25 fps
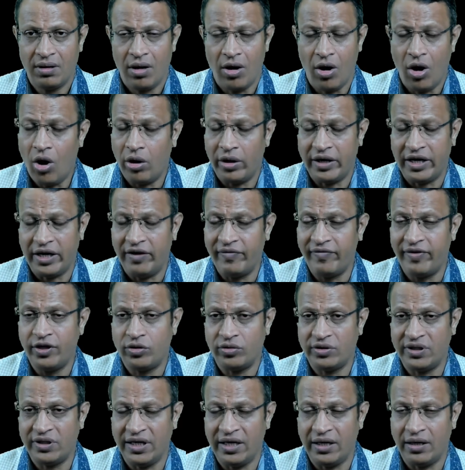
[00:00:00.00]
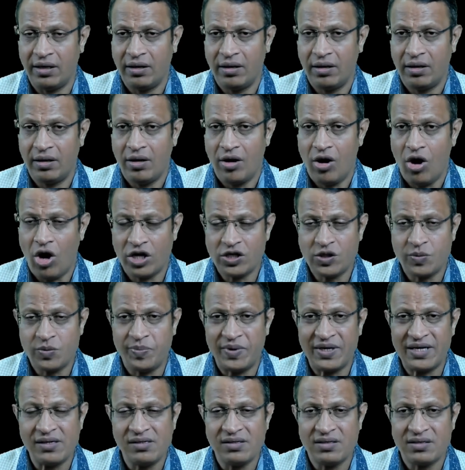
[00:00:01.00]
or even to the
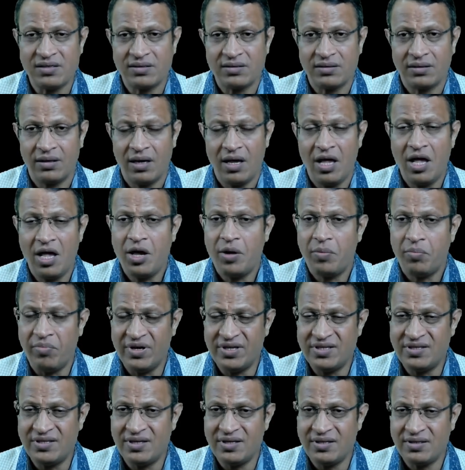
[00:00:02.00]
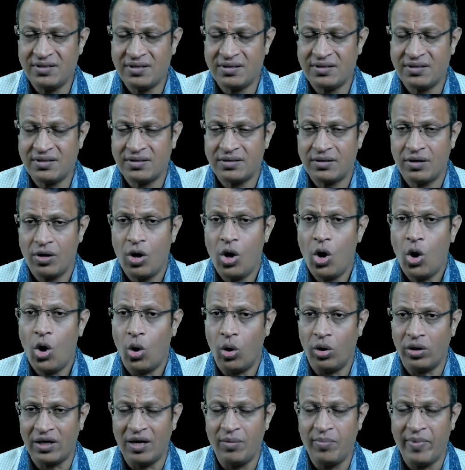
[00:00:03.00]
hospitals, businesses,
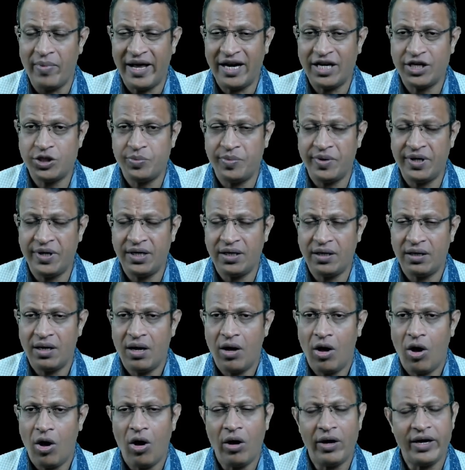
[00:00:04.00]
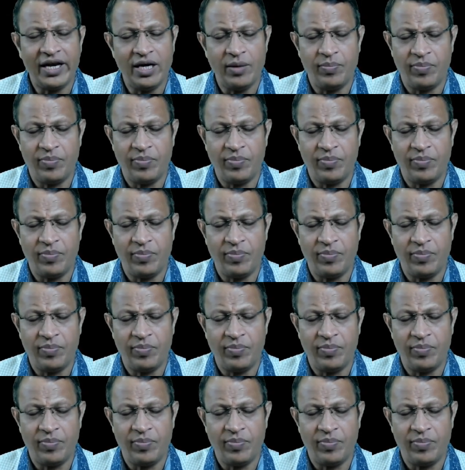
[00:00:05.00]
hotel management, or any